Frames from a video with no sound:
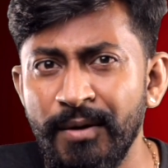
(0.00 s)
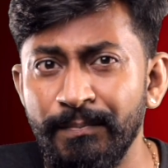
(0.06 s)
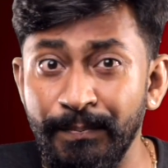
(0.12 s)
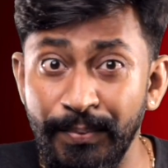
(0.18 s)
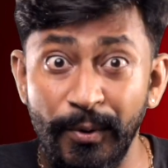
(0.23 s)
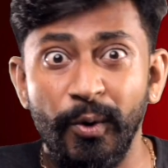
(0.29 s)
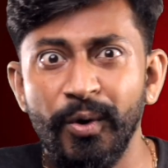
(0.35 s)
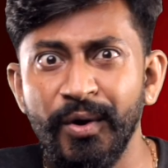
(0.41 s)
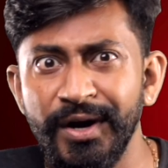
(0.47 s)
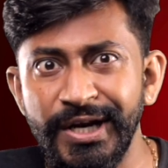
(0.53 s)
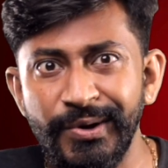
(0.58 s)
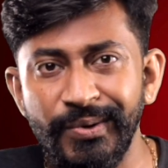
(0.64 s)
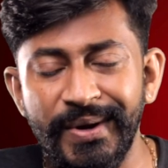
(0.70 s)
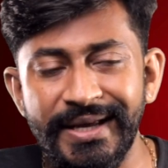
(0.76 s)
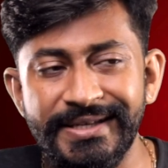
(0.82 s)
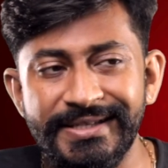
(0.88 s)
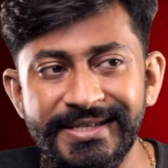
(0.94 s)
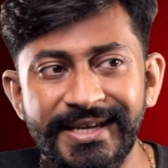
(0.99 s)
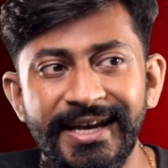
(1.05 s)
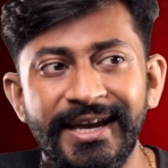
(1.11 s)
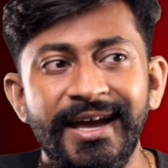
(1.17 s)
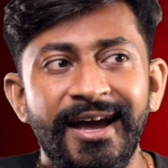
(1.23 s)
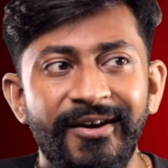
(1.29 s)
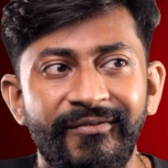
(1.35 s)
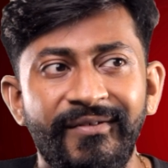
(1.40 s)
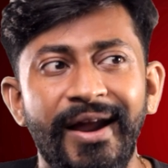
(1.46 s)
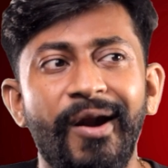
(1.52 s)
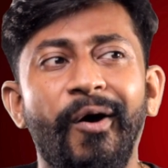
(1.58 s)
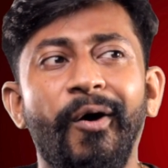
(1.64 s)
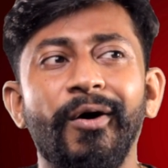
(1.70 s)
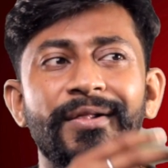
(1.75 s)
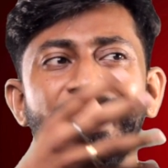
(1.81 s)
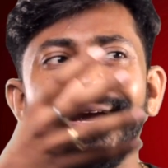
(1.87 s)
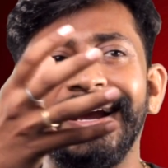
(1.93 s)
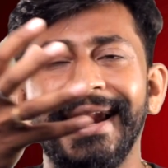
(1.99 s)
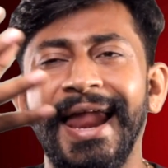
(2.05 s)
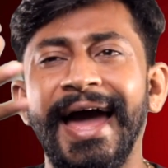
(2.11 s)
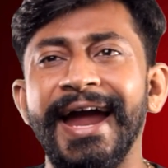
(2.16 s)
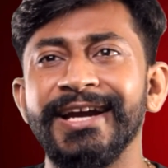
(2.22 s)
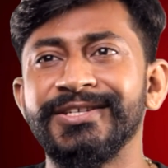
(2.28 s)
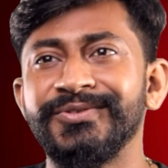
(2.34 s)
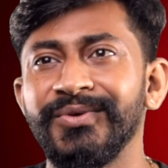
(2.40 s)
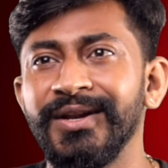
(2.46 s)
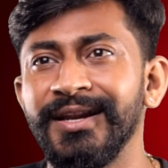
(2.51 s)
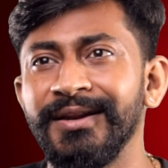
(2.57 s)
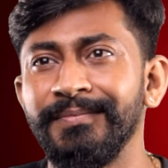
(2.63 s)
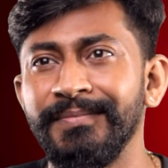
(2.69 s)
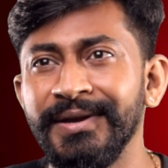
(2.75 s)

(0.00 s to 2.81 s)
broker you can say while all the clients will